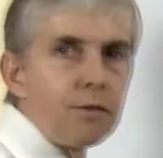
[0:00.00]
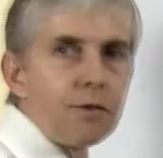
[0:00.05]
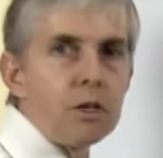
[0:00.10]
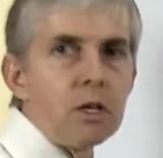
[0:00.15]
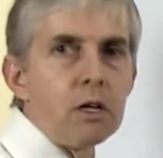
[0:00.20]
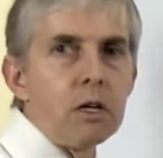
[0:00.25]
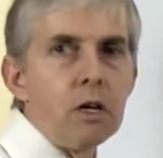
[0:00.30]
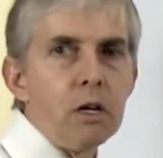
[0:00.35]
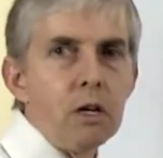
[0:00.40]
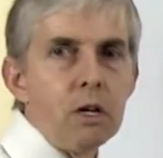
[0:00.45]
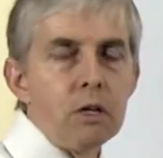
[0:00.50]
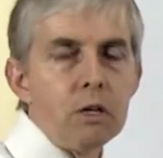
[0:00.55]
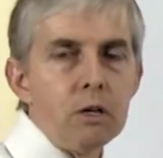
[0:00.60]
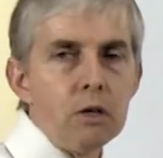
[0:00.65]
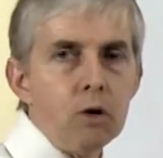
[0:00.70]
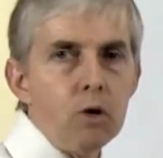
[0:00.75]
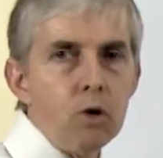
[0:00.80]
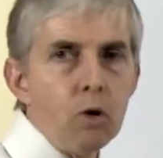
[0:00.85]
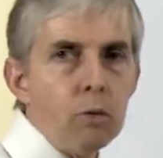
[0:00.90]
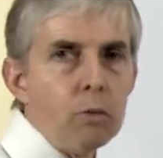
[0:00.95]
of the
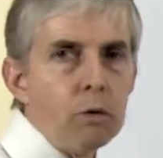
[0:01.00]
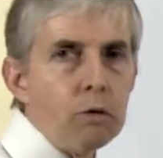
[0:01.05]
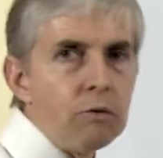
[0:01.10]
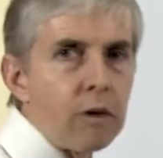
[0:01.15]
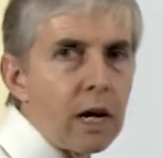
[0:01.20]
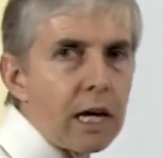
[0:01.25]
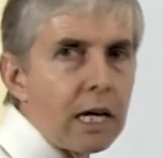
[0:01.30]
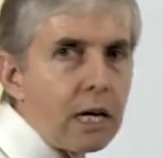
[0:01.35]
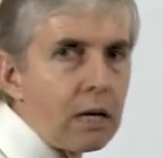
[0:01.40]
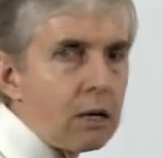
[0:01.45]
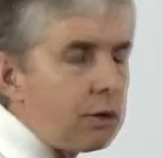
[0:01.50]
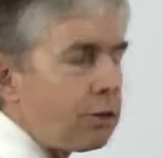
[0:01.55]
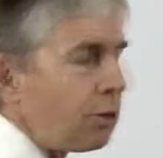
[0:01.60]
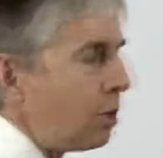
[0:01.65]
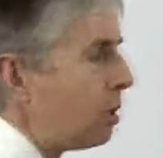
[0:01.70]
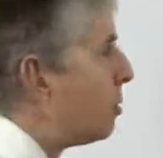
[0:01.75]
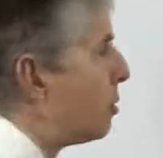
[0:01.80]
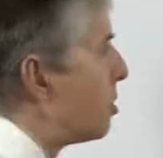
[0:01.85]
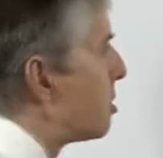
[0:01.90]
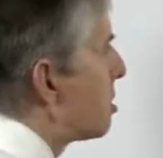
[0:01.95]
normal regular
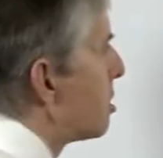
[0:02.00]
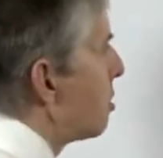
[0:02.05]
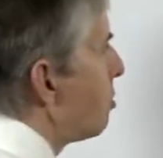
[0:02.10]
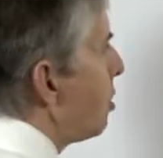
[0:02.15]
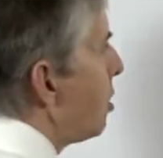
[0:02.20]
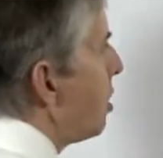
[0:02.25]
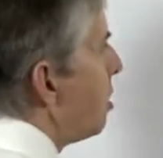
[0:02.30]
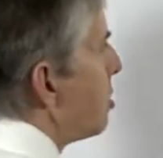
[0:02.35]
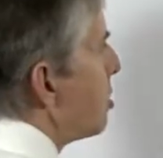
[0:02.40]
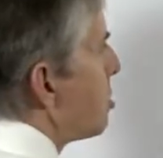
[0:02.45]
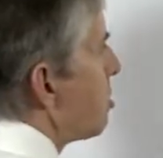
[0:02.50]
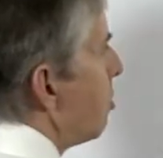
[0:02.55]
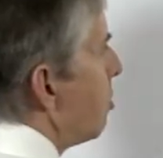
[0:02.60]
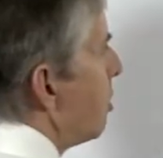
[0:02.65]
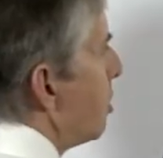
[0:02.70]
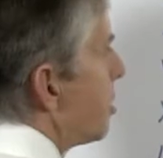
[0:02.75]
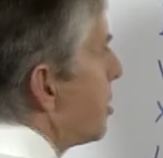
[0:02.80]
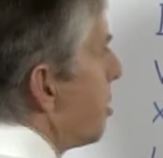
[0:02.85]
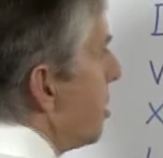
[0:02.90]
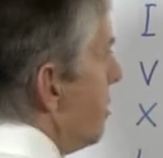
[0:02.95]
numerals that we use
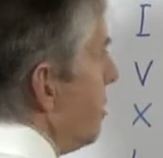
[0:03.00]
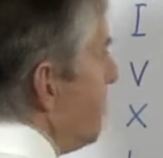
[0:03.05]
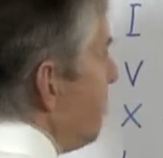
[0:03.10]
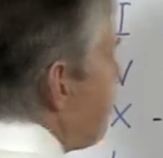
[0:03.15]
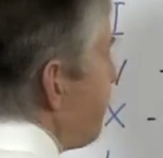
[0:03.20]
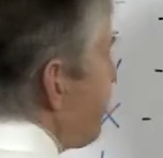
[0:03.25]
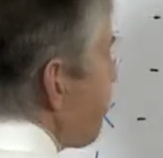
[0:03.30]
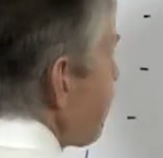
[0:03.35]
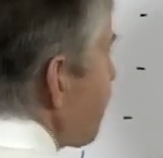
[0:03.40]
all the time.